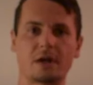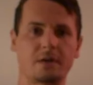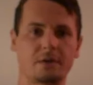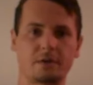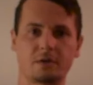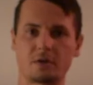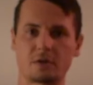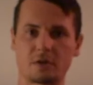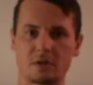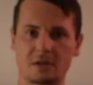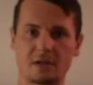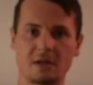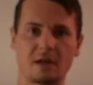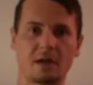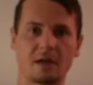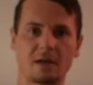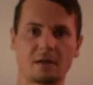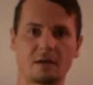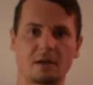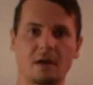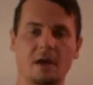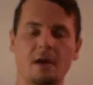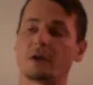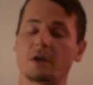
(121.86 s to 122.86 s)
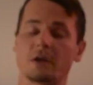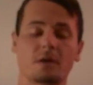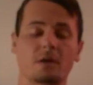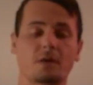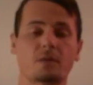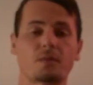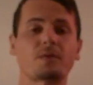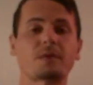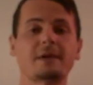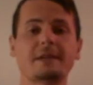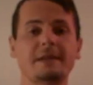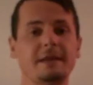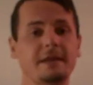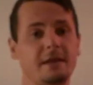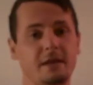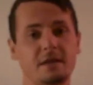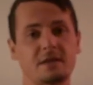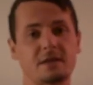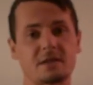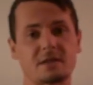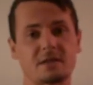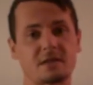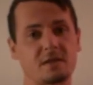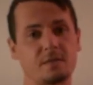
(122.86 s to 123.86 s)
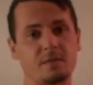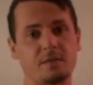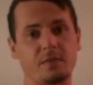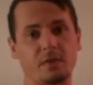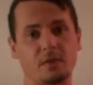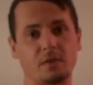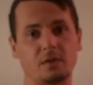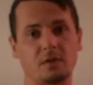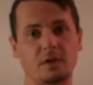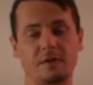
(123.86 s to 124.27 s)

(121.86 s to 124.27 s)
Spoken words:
understand. It really is simple.